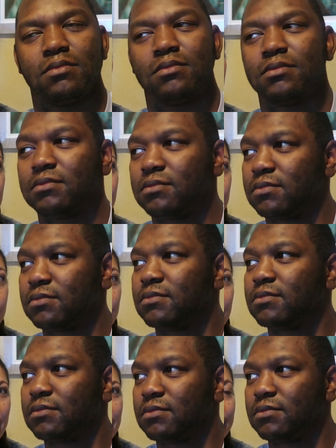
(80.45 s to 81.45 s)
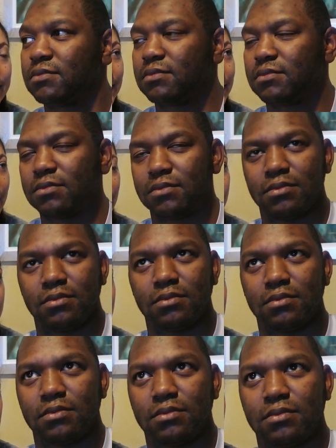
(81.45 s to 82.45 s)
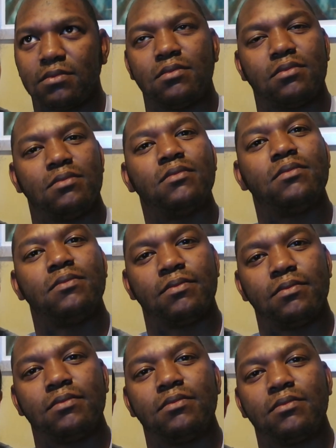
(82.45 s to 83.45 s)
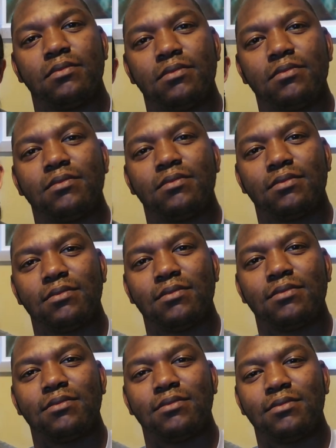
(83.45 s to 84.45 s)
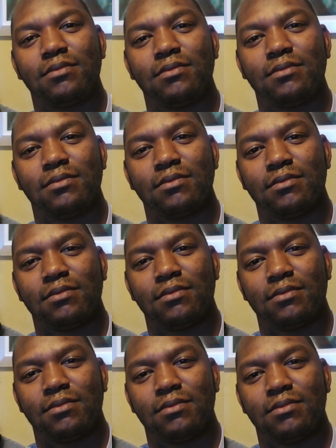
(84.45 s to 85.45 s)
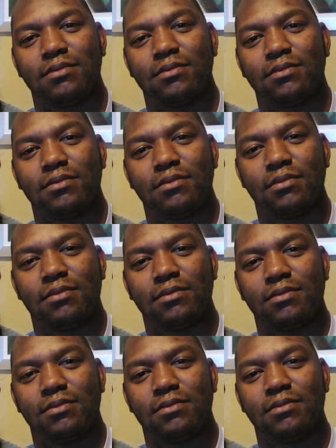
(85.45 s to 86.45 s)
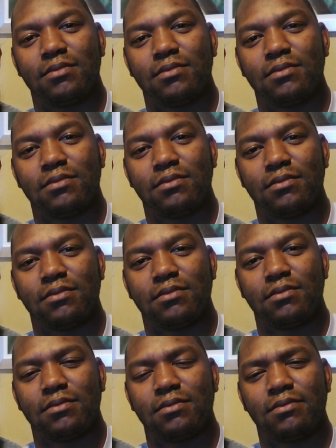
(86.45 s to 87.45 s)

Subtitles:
No words are spoken by the person on screen.